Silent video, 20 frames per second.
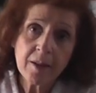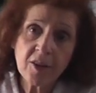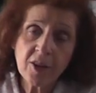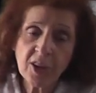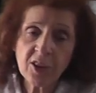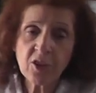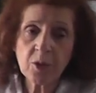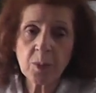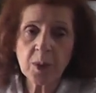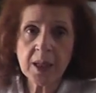
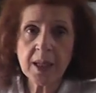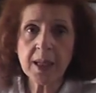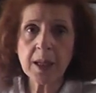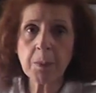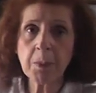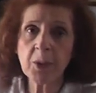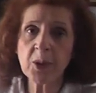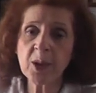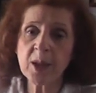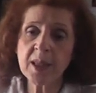Dr.
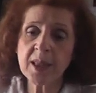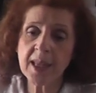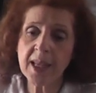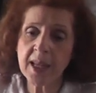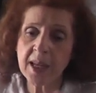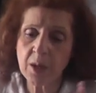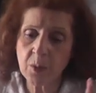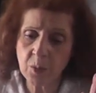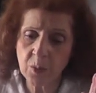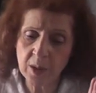McGee put it
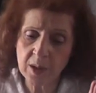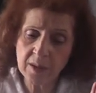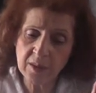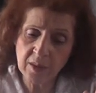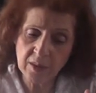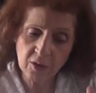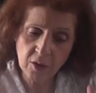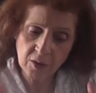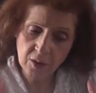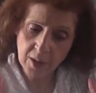that it
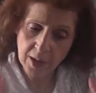was